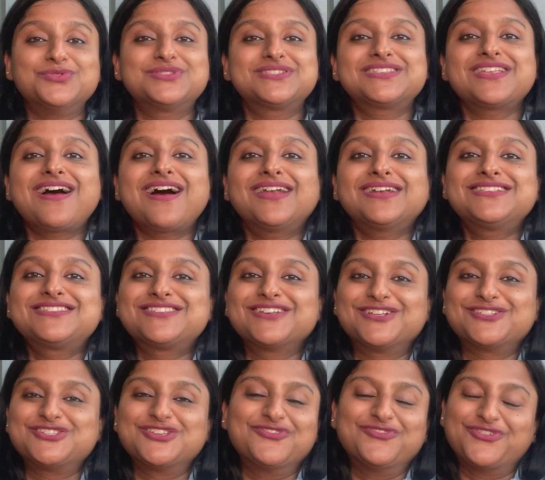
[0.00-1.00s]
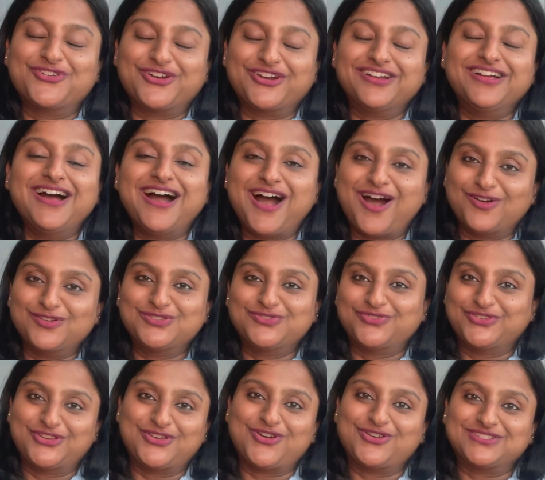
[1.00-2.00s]
start searching for a house
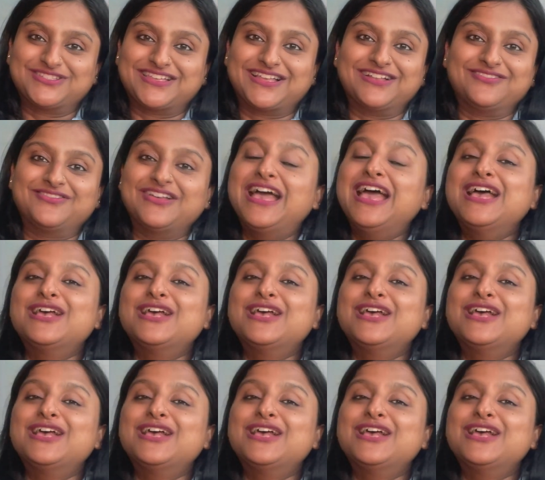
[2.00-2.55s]
for yourself.